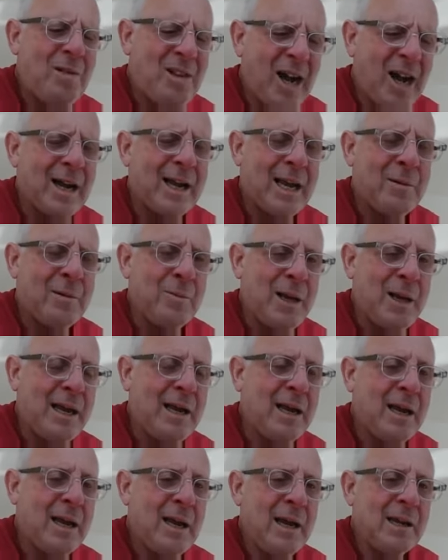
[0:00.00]
dug at
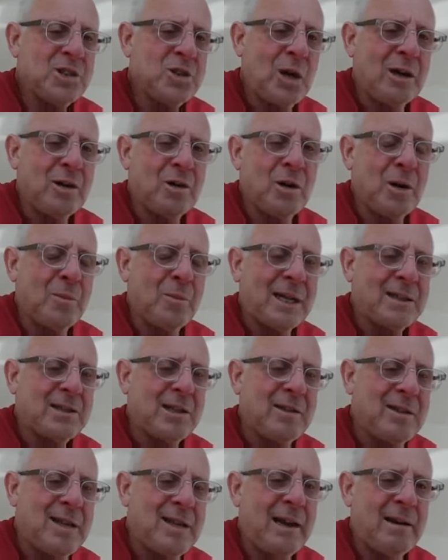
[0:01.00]
me. So I learned about
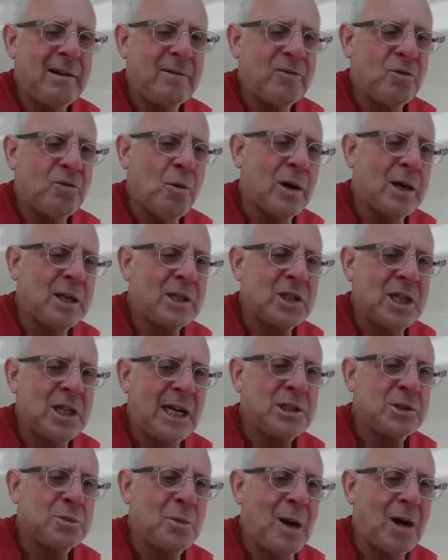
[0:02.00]
the debt and foreign
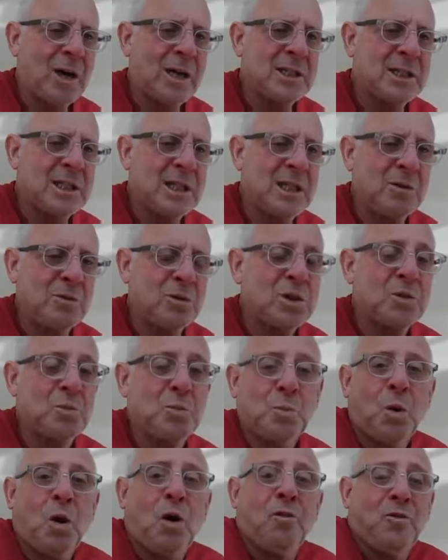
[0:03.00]
exchange markets, and it was
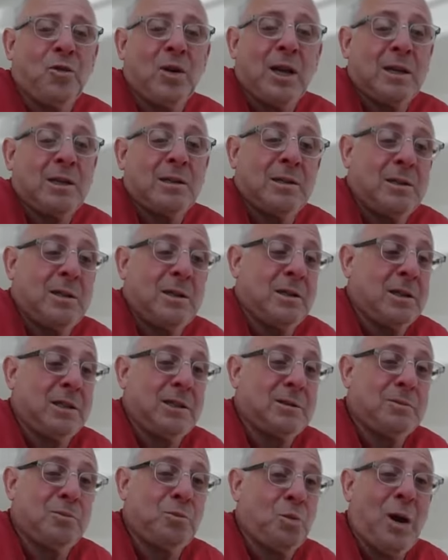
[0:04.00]
perfect
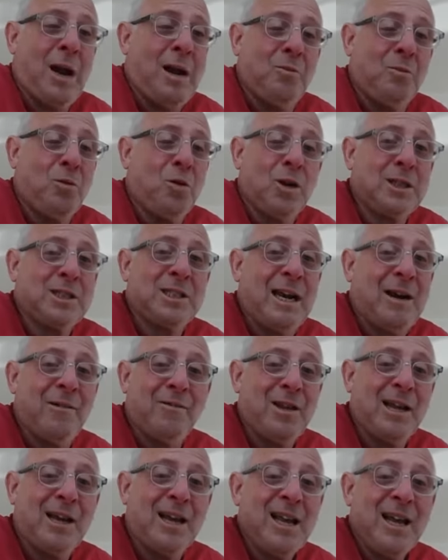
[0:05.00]
because Bretton Woods and
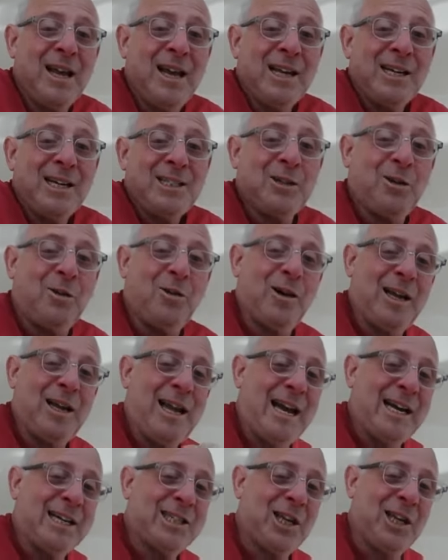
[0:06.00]
everything. So
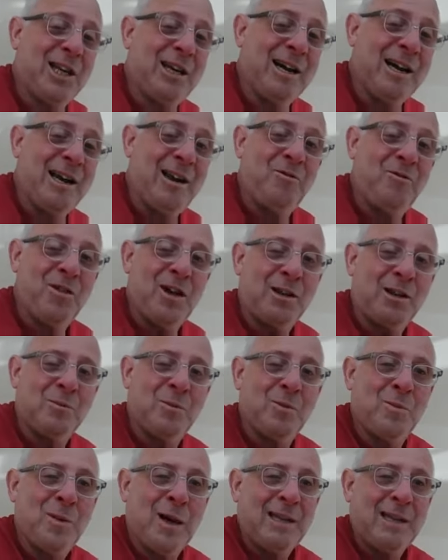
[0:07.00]
actually, Lonnie
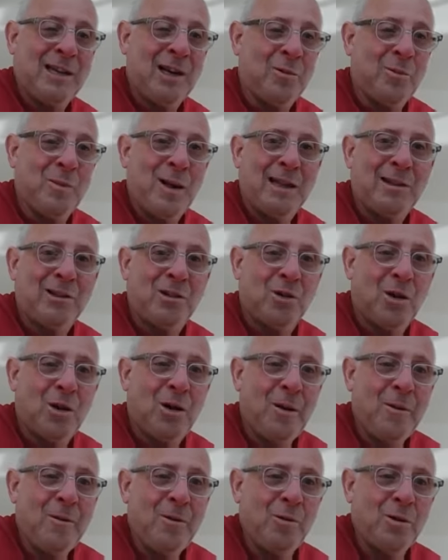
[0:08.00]
Feldman, my dear
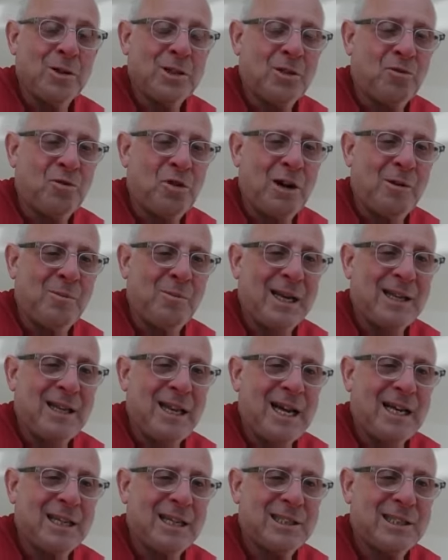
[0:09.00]
mentor, who was a friend of my
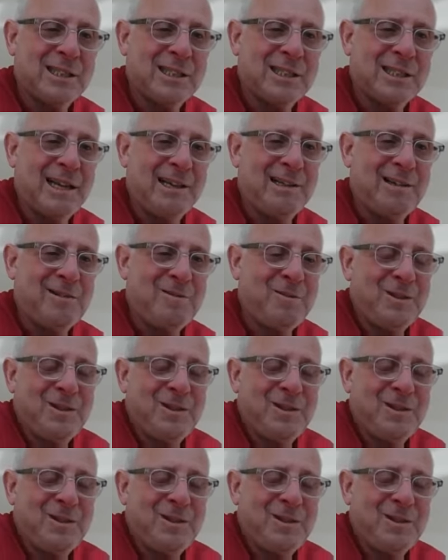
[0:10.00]
dad's, had